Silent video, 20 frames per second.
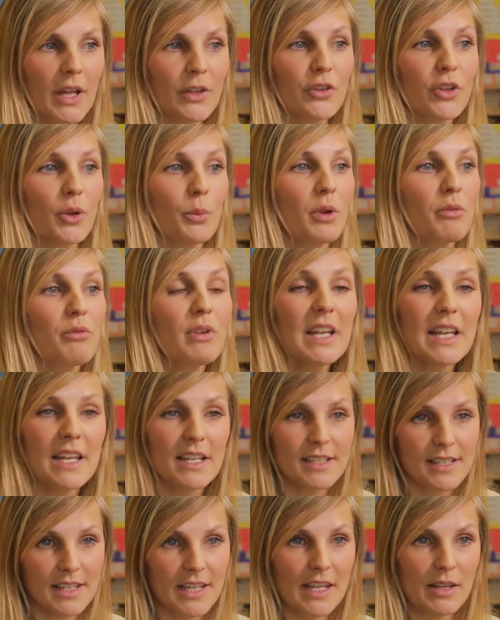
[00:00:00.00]
And so we're really
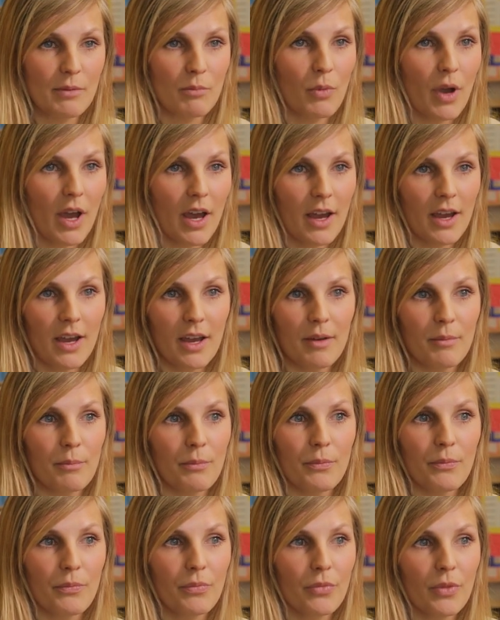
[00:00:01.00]
a team.
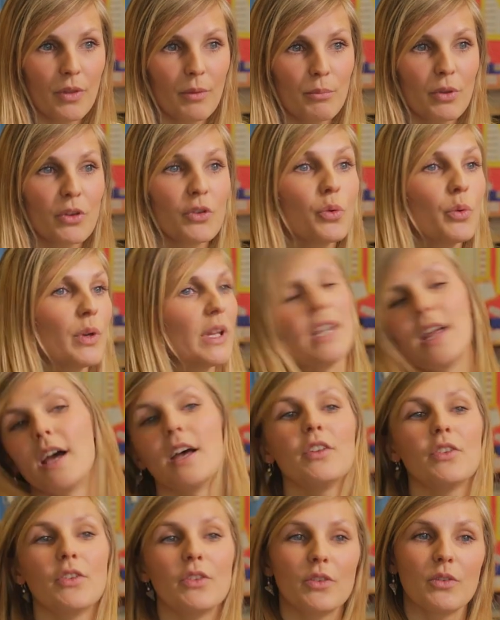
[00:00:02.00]
Between
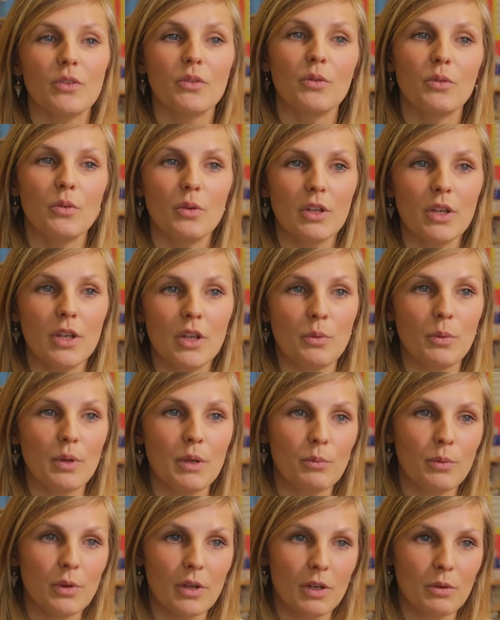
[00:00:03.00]
us, you know,
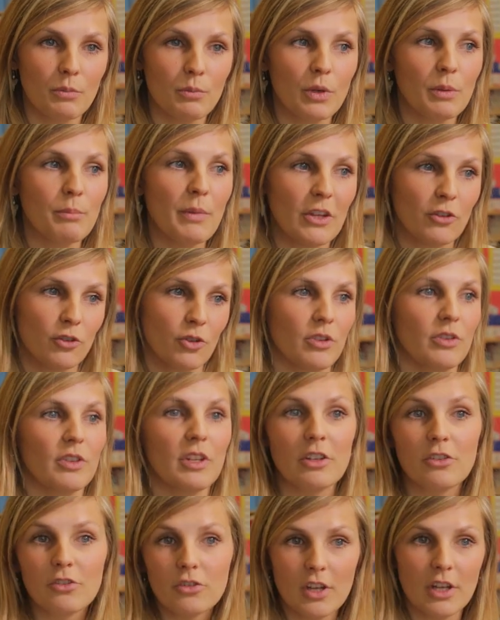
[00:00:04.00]
we'll make sure
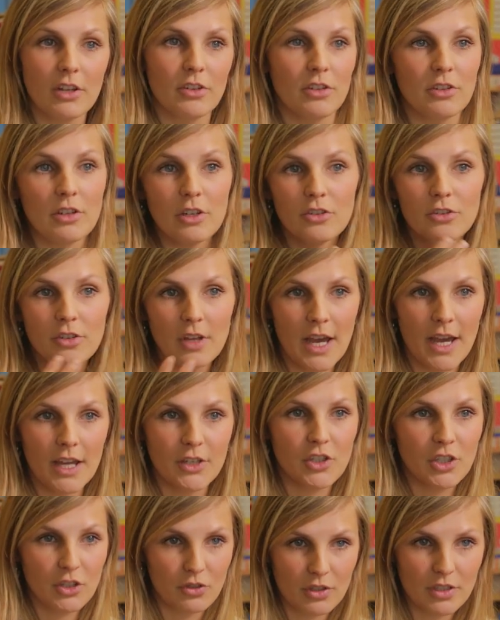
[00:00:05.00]
that
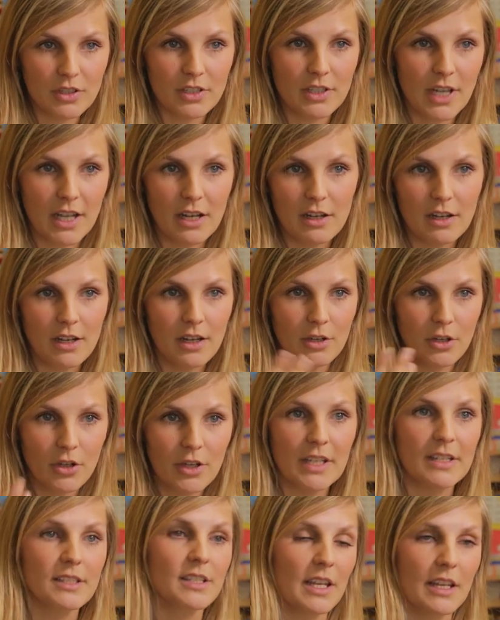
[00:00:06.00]
the children's
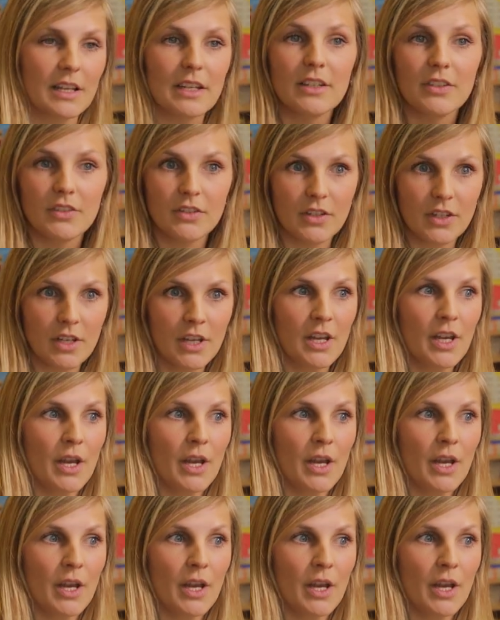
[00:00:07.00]
learning cycle is,